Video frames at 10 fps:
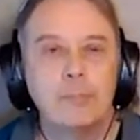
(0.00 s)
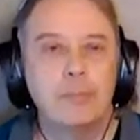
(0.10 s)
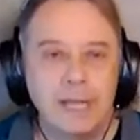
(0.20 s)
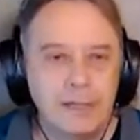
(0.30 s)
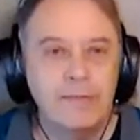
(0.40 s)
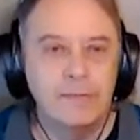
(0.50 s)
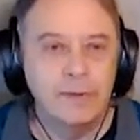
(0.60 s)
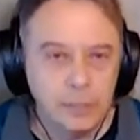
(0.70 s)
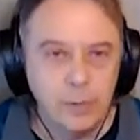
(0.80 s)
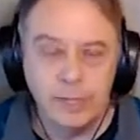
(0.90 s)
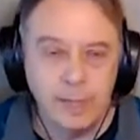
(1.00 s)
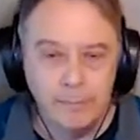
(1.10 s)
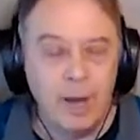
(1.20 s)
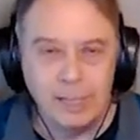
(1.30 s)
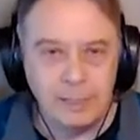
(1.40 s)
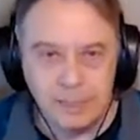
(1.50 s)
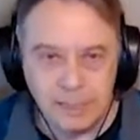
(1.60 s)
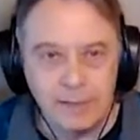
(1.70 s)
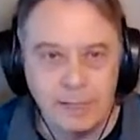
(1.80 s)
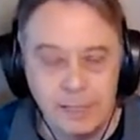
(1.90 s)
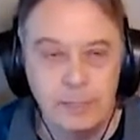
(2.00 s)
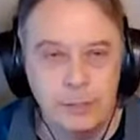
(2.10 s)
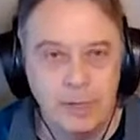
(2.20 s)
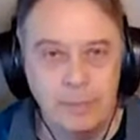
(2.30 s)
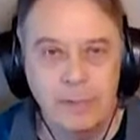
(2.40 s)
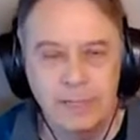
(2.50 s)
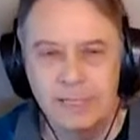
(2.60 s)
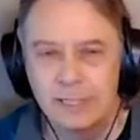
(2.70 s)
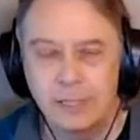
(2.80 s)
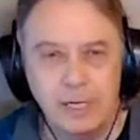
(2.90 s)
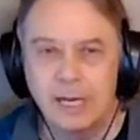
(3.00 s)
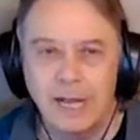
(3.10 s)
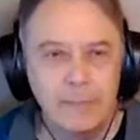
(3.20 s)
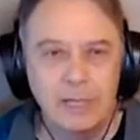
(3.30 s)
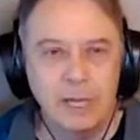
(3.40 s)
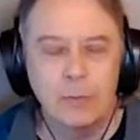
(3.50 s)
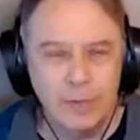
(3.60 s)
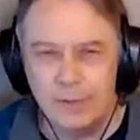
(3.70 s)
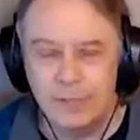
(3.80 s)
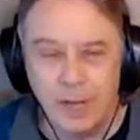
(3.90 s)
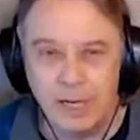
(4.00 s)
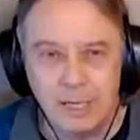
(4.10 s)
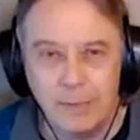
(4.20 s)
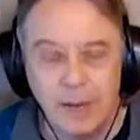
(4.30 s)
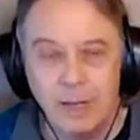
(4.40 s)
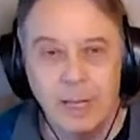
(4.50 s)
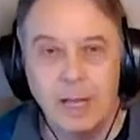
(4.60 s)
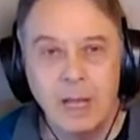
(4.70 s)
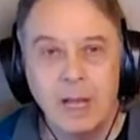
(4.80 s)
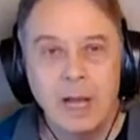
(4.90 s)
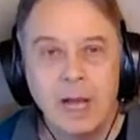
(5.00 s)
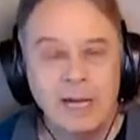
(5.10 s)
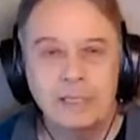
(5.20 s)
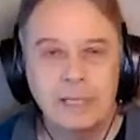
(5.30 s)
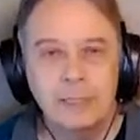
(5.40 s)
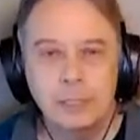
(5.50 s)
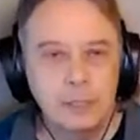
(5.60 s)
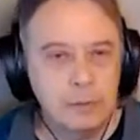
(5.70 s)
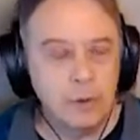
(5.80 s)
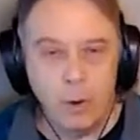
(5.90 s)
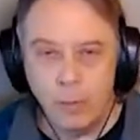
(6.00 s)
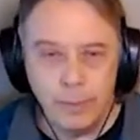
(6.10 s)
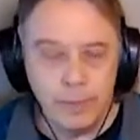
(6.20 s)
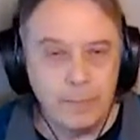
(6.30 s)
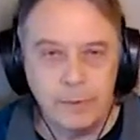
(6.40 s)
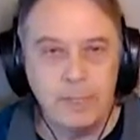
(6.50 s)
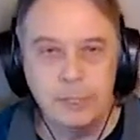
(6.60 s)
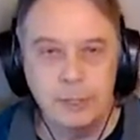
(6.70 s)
play the fills with the buttons on the Lynn Drum. And he's looking at me like, what are you talking about? I said, just open up 3